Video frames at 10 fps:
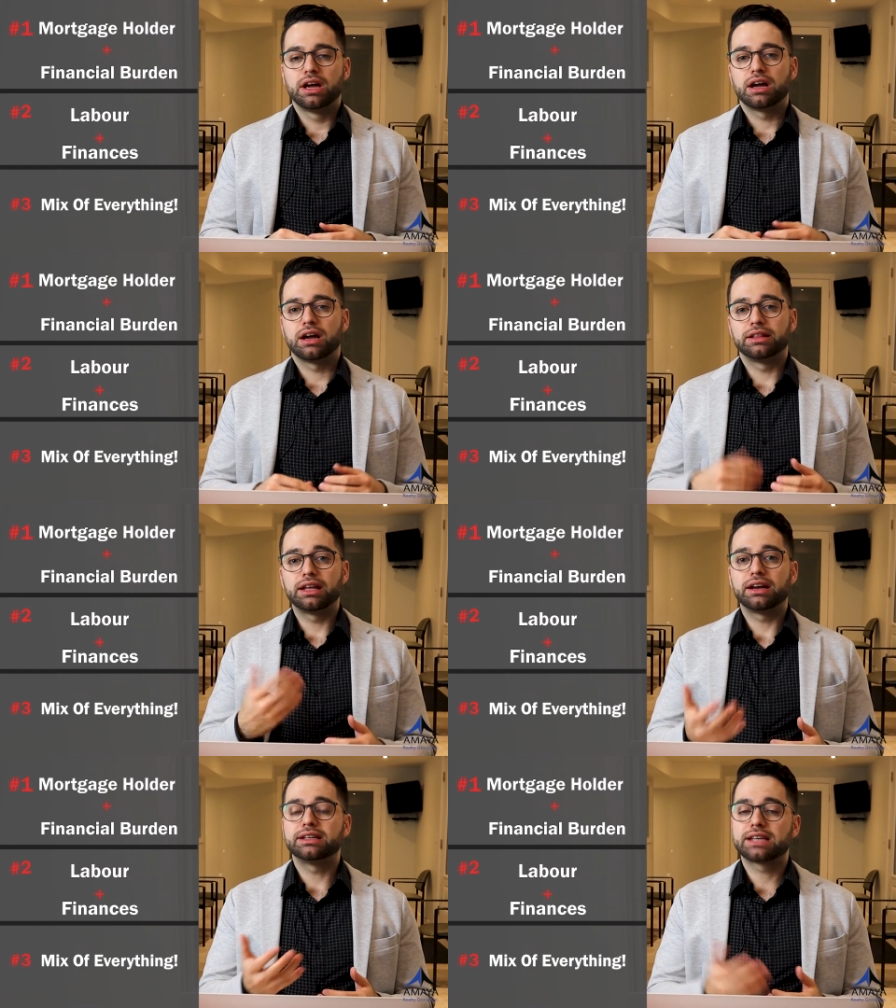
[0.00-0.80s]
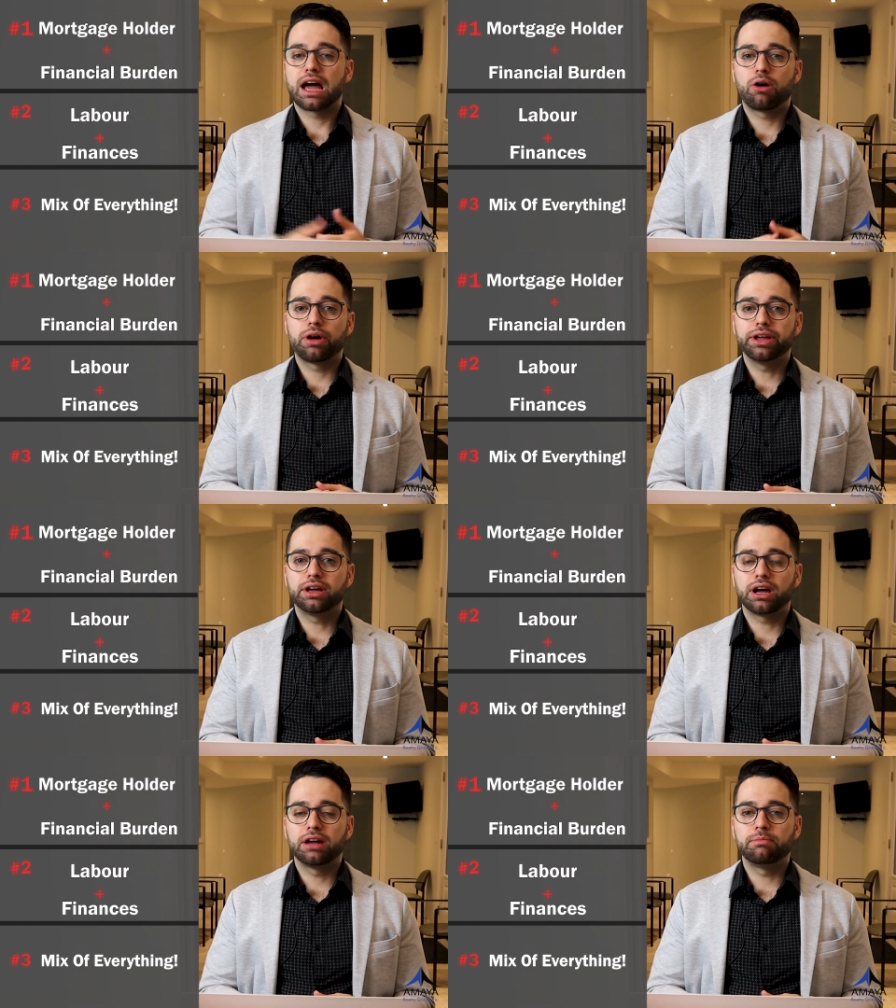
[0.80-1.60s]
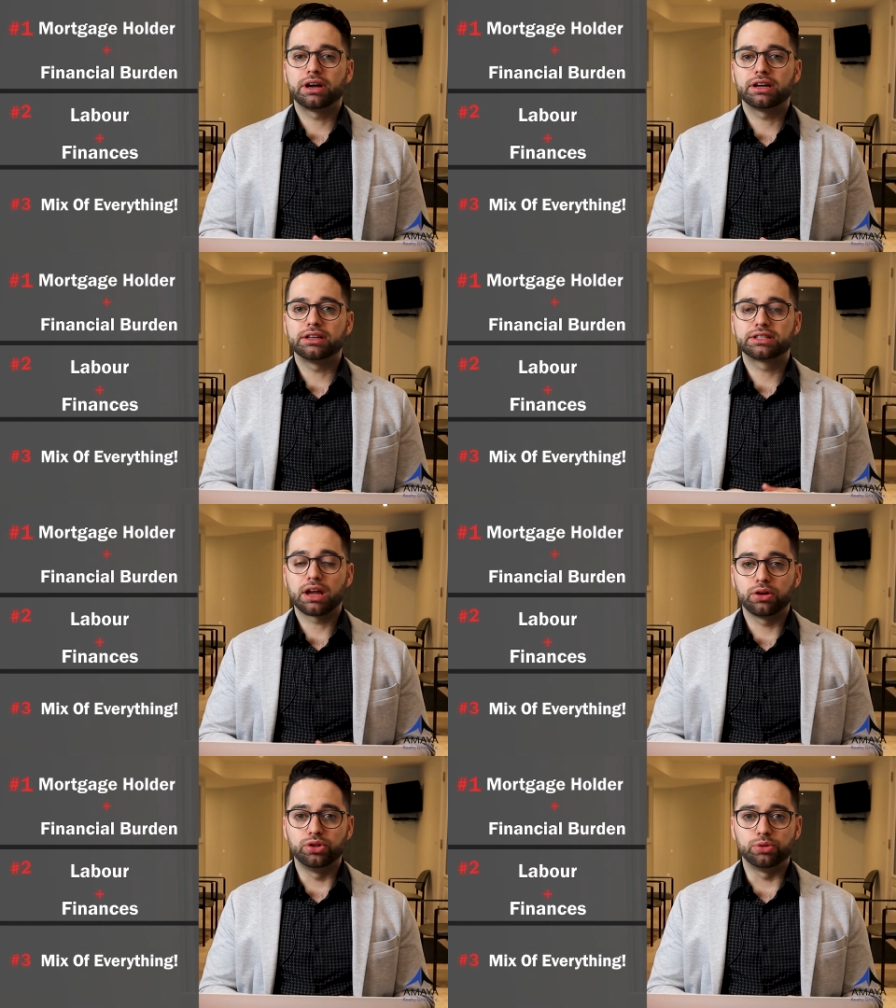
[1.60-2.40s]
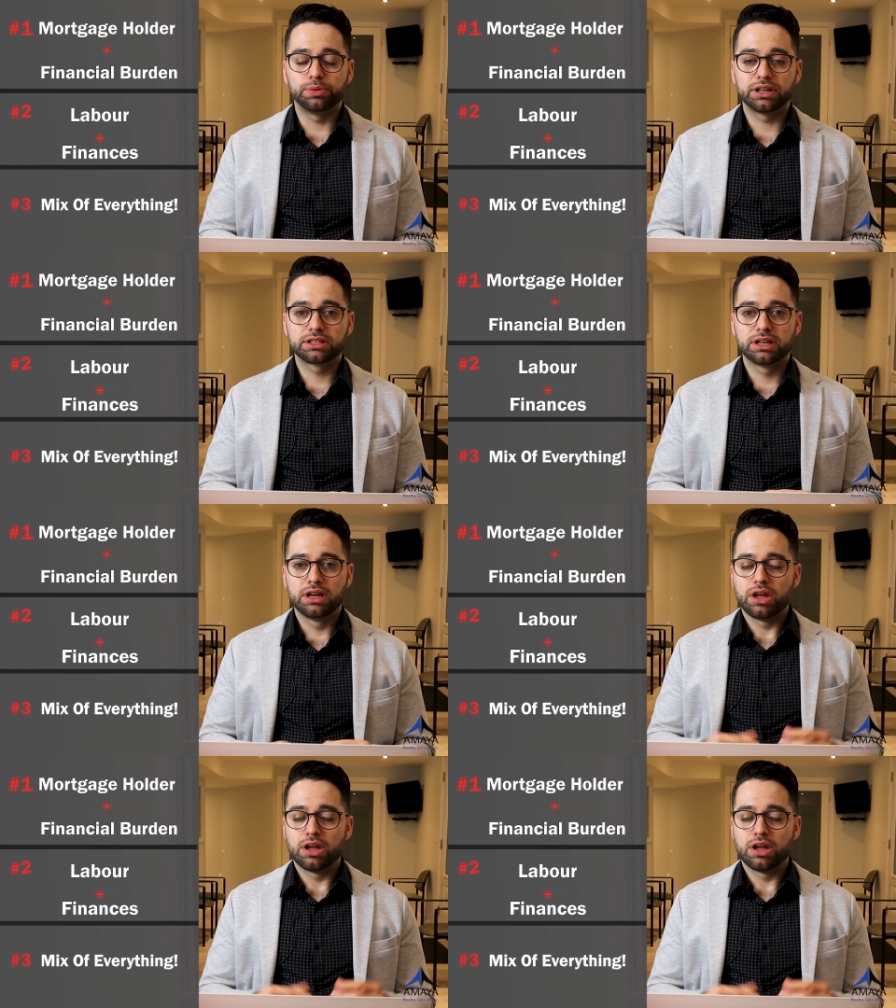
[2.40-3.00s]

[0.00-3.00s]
That is how I got my second duplex.